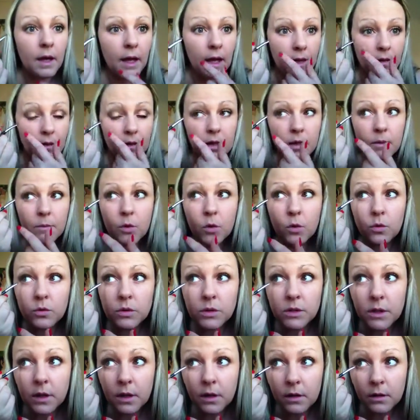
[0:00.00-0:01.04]
And then I'm
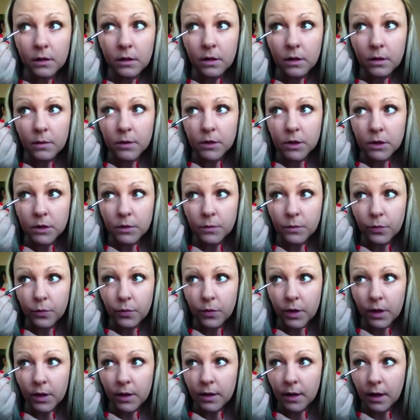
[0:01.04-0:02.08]
also going to just
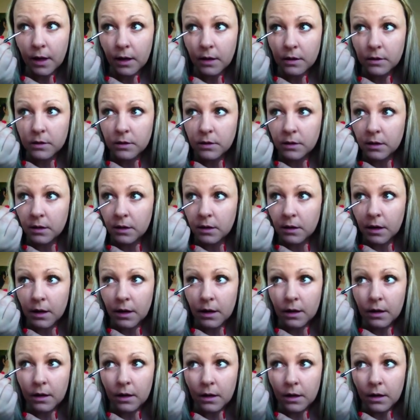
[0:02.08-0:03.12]
bring that under the
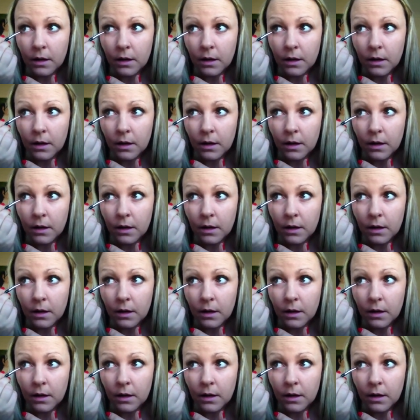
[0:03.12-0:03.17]
eye,